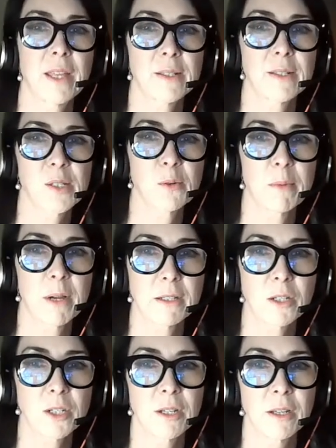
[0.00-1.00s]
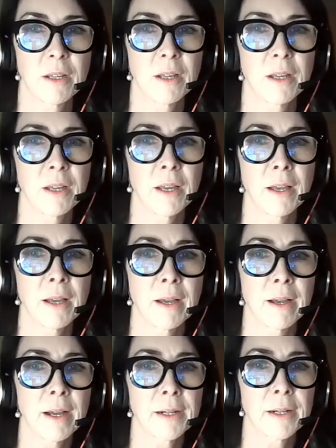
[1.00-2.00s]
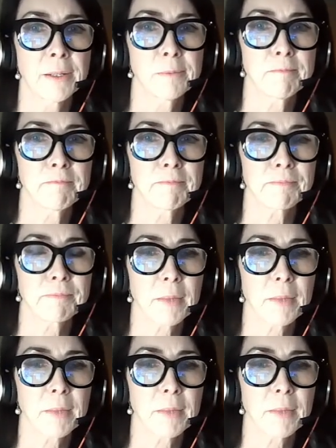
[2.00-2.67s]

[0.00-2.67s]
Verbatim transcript: thanks so much. Um,